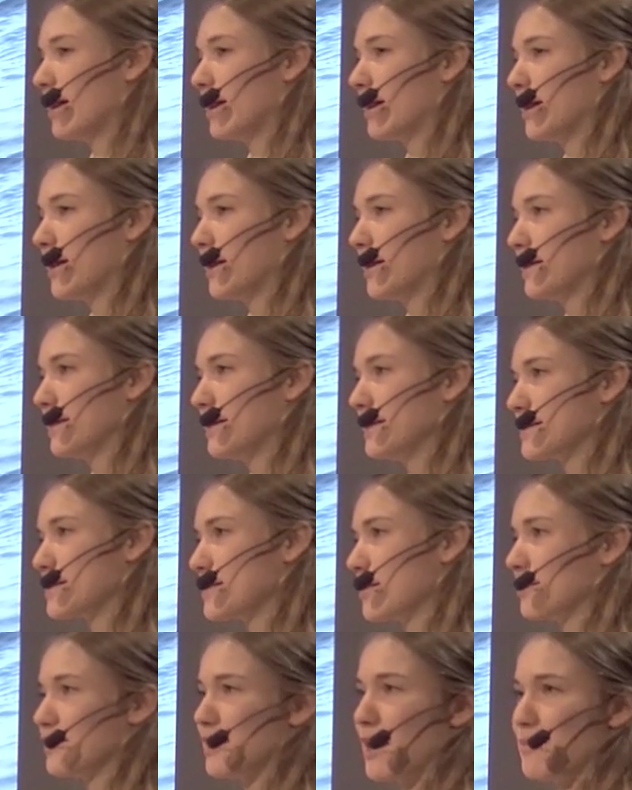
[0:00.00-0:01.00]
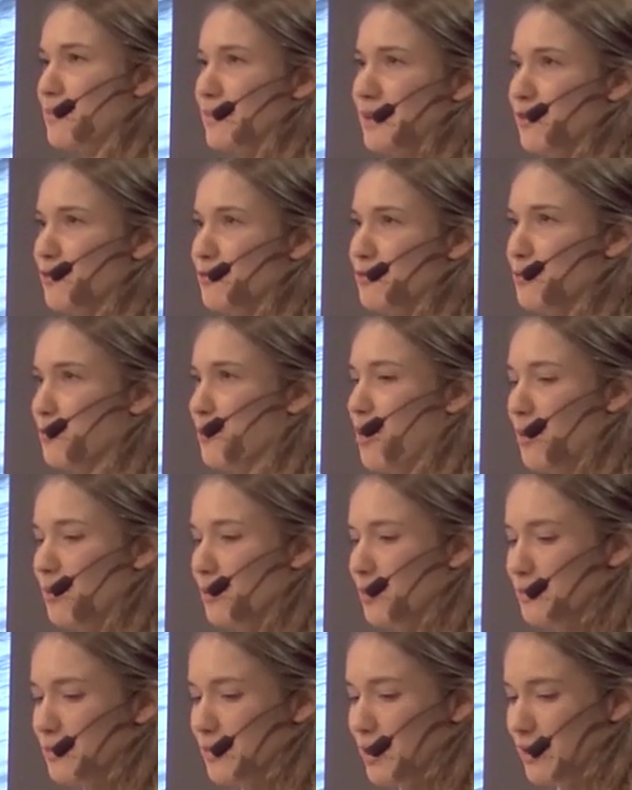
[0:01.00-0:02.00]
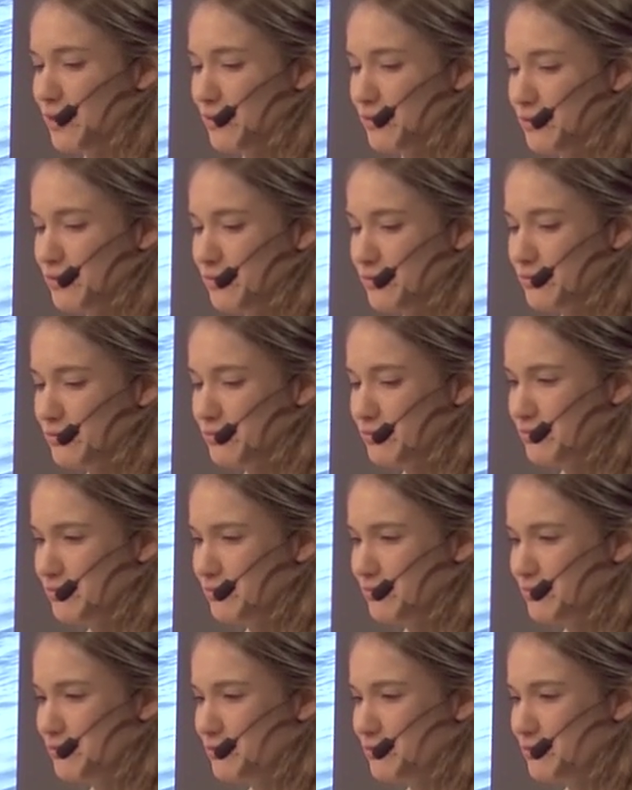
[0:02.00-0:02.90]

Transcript: it's not that big of a problem. I've